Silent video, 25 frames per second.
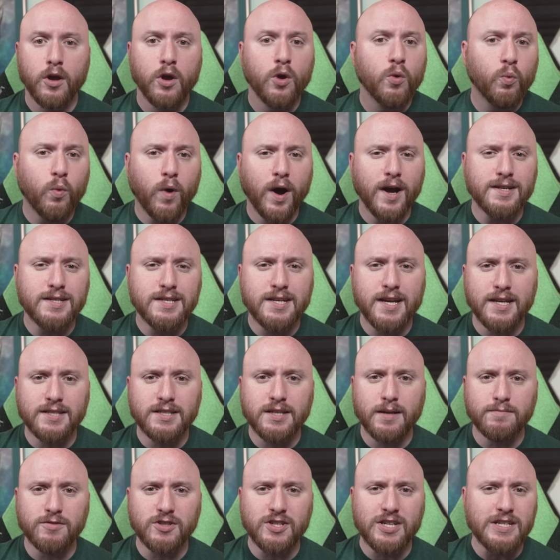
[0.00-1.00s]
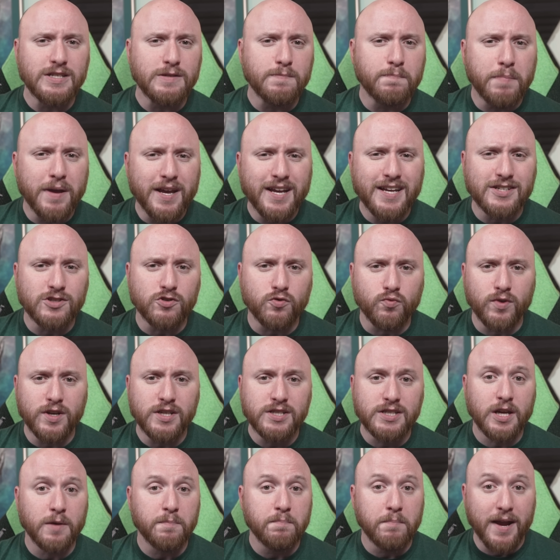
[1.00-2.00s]
why TSMC's biggest
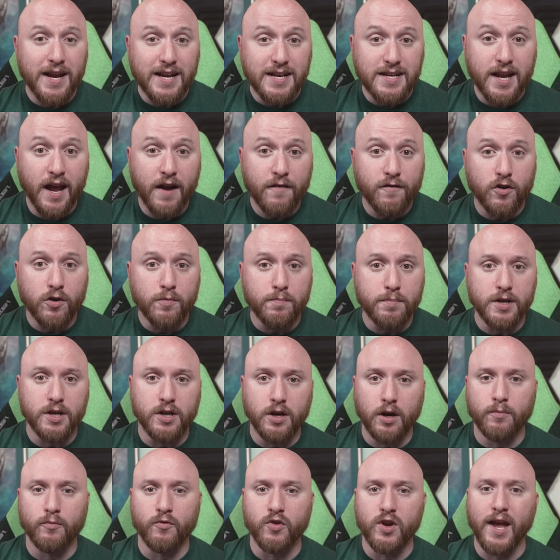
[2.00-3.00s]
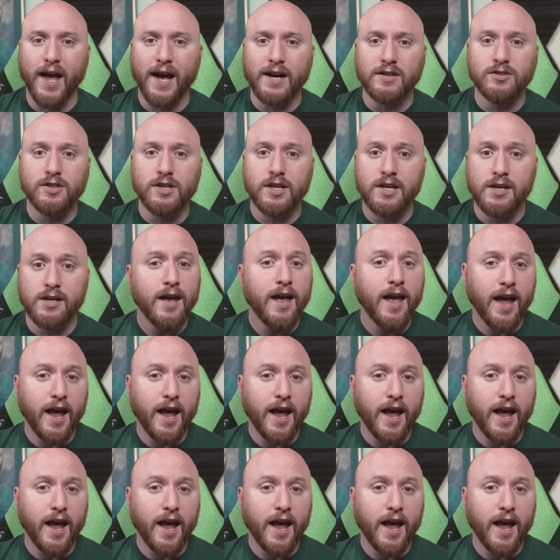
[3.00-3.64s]
risk may never become reality,